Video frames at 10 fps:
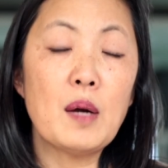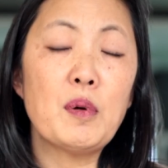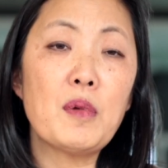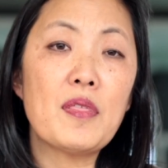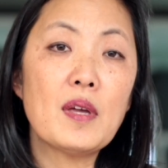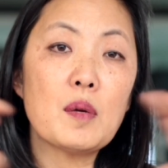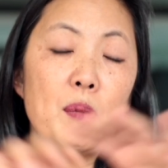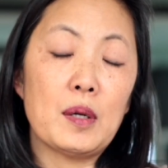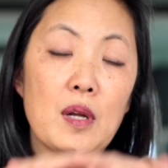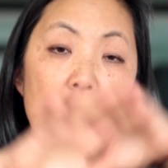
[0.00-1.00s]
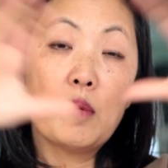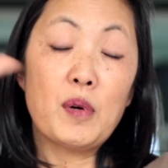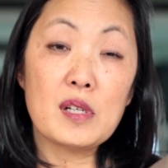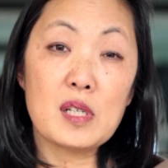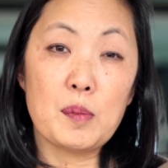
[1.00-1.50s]
Now, when we think about
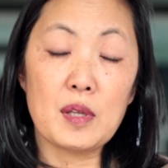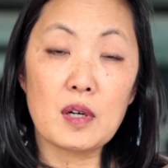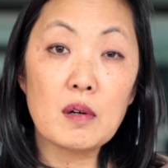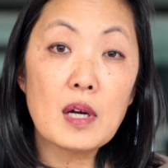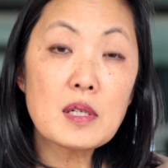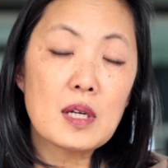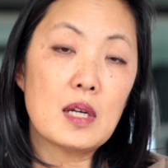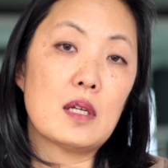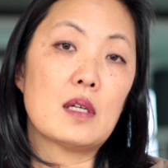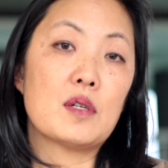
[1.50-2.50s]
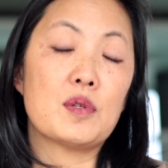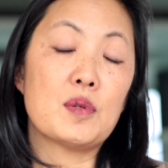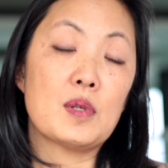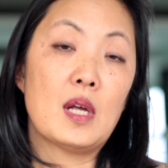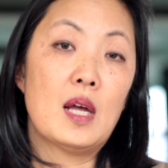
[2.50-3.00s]
what are some of the cross-cutting
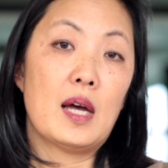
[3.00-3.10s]
issues,